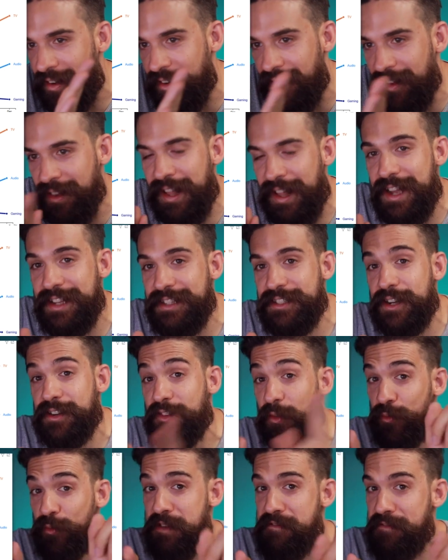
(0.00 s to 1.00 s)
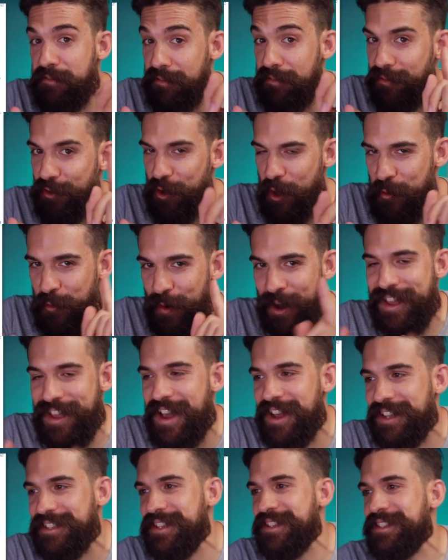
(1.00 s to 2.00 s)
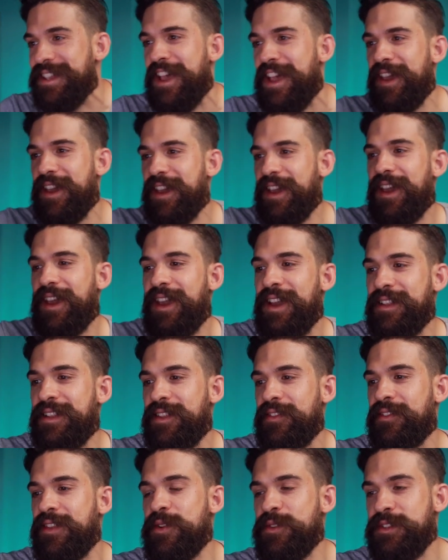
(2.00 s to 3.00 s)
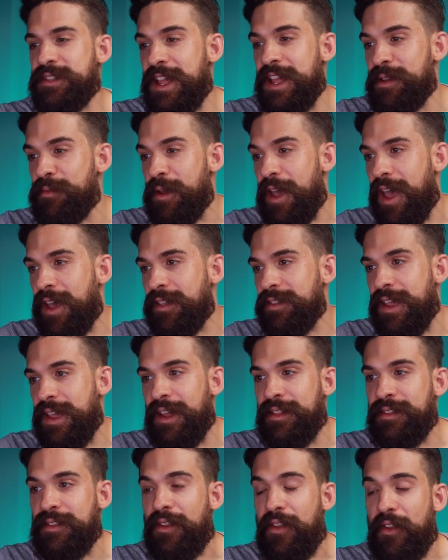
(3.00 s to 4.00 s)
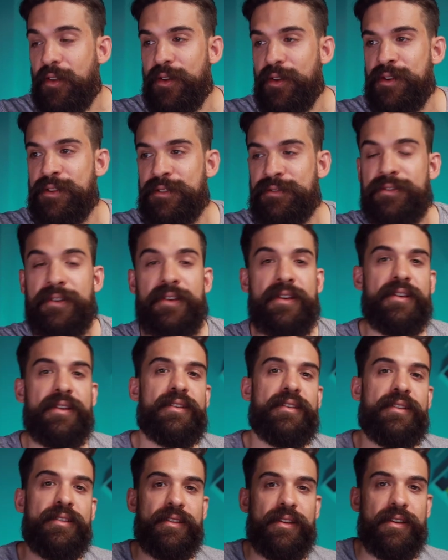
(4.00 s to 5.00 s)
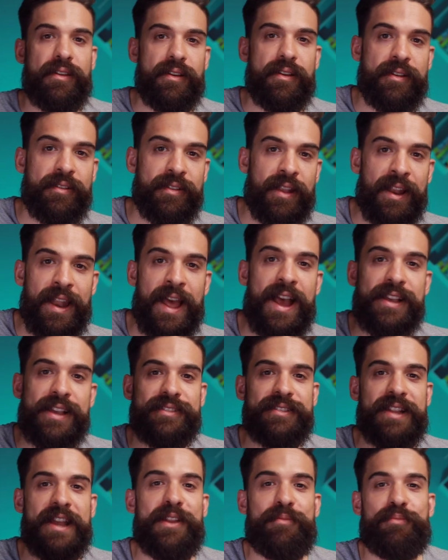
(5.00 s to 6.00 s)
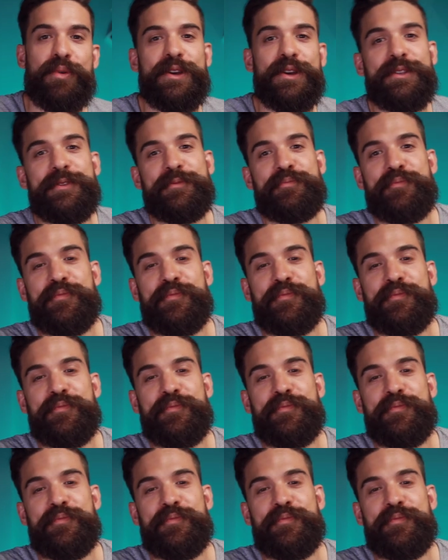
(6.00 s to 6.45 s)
a line chart with a y-axis and the series name at the end of the last data point.